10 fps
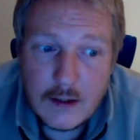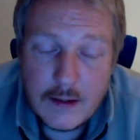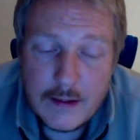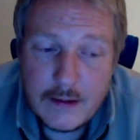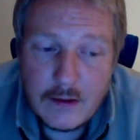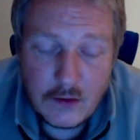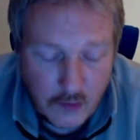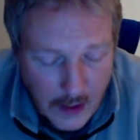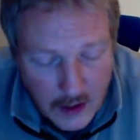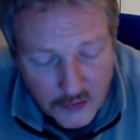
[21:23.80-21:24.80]
And
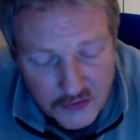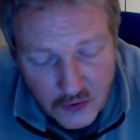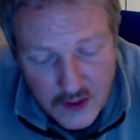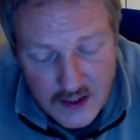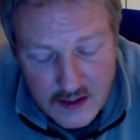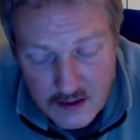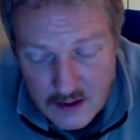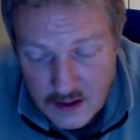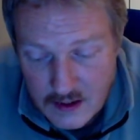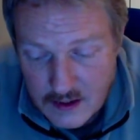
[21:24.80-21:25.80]
one of the reasons
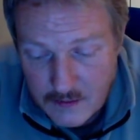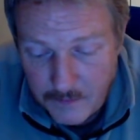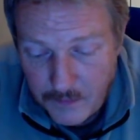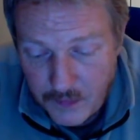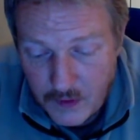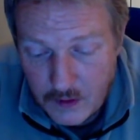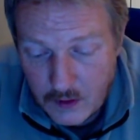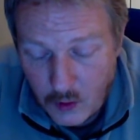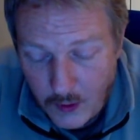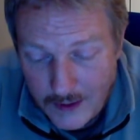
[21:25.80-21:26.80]
is
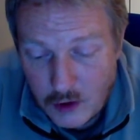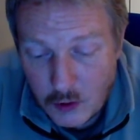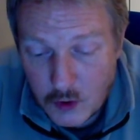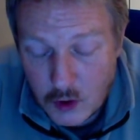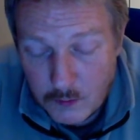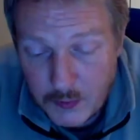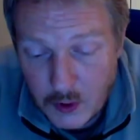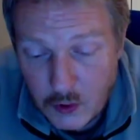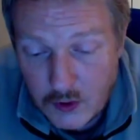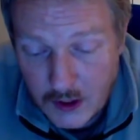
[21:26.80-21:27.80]
quantum
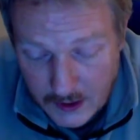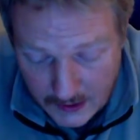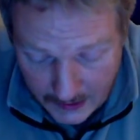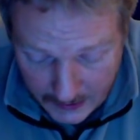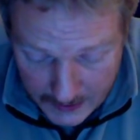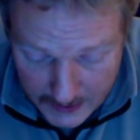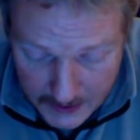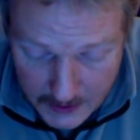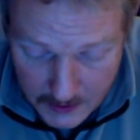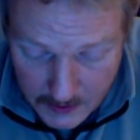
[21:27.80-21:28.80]
computing
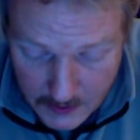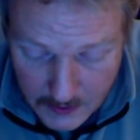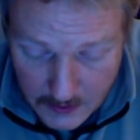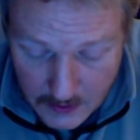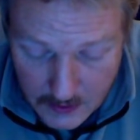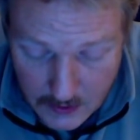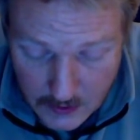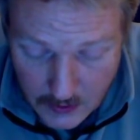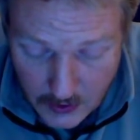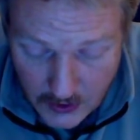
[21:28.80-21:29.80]
can
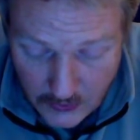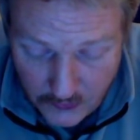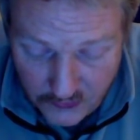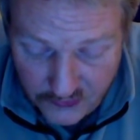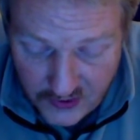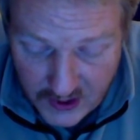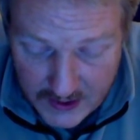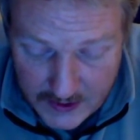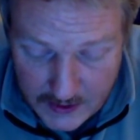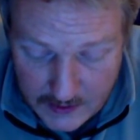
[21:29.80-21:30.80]

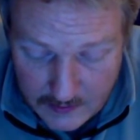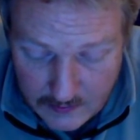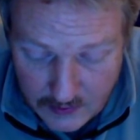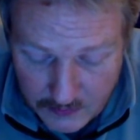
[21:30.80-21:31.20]
find